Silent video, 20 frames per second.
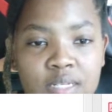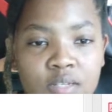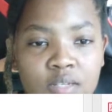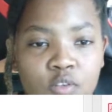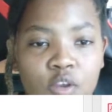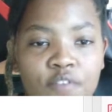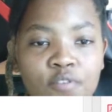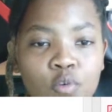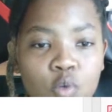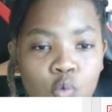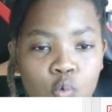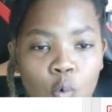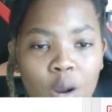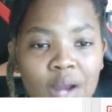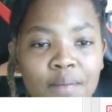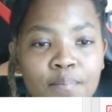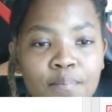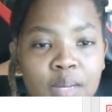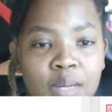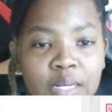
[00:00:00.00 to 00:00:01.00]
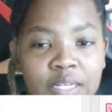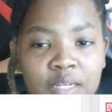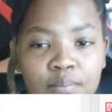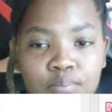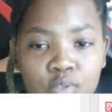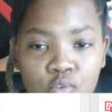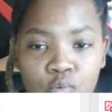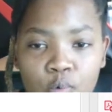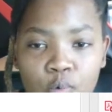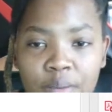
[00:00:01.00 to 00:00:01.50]
So if it was 1 million per
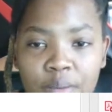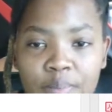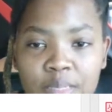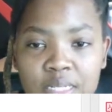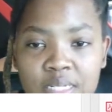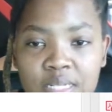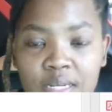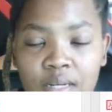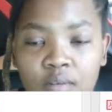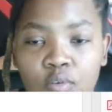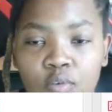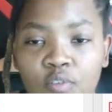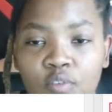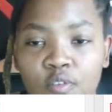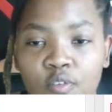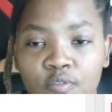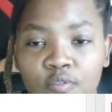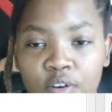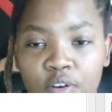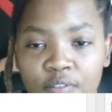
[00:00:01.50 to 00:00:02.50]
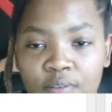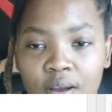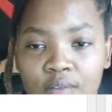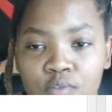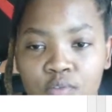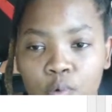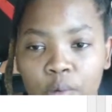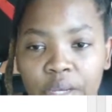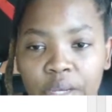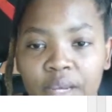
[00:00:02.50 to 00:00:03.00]
square meter, we were for 45
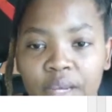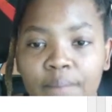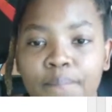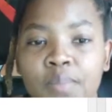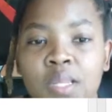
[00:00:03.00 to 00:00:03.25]
square,